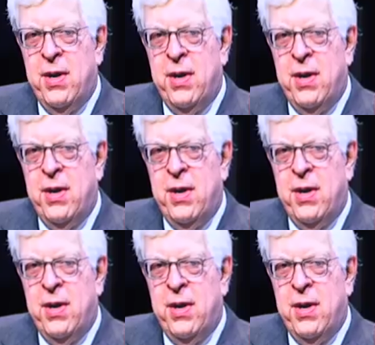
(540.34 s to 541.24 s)

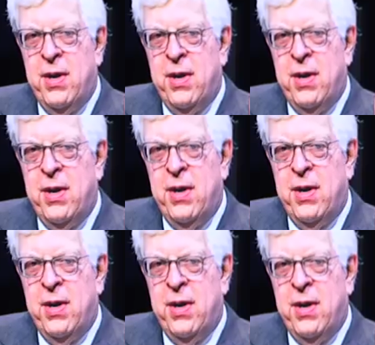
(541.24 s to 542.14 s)

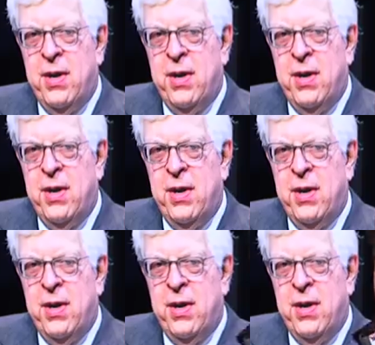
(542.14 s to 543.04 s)

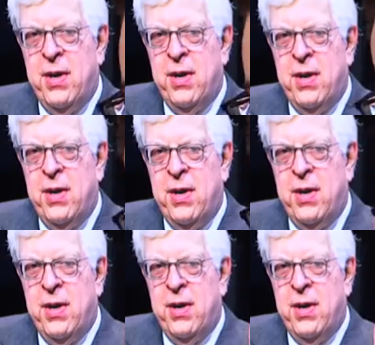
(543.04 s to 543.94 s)

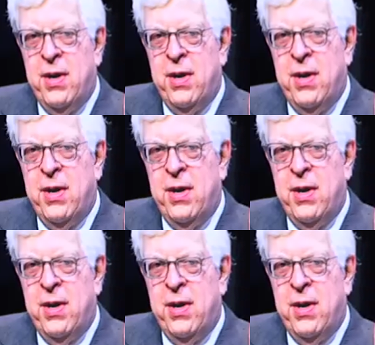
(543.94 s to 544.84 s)

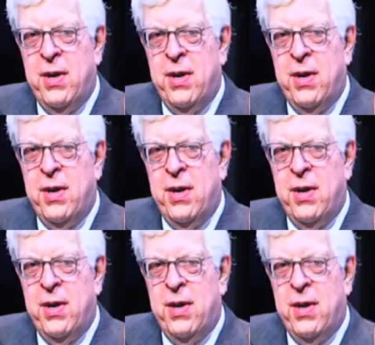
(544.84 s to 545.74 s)

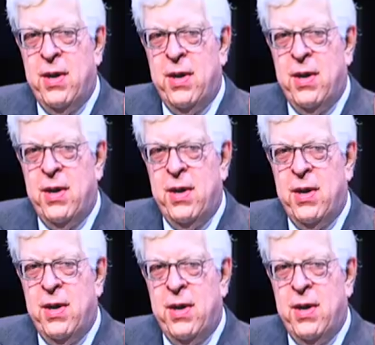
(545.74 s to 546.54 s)
The person shown says nothing.